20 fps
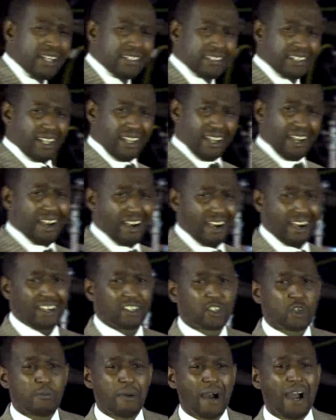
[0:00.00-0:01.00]
that
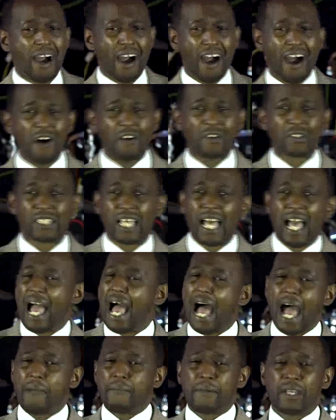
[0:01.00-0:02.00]
air to my house,
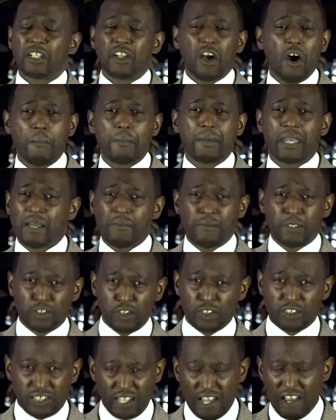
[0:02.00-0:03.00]
I may not be able
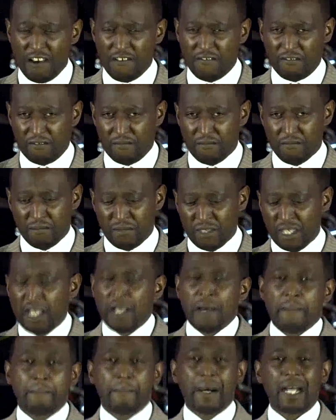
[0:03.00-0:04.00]
to serve.
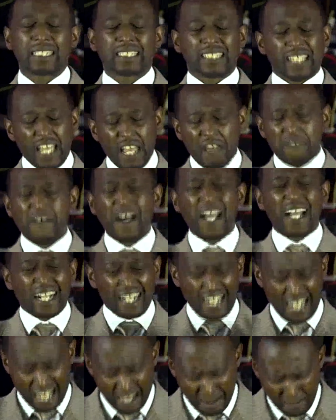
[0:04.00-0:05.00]
But if I
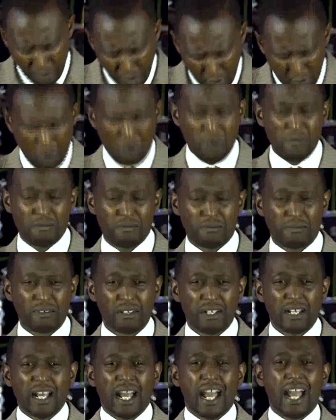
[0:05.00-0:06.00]
come home
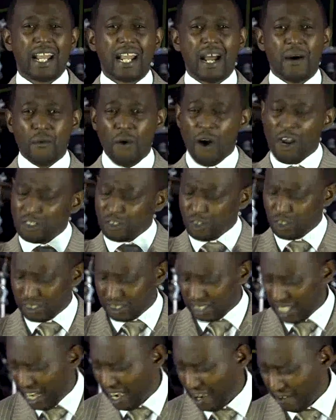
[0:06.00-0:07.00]
and I want to
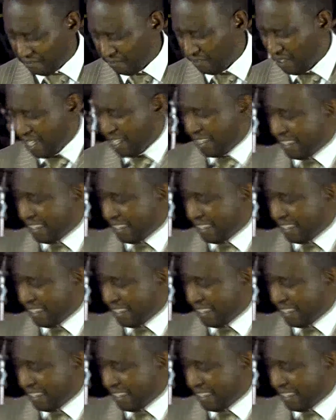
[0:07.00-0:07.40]
serve,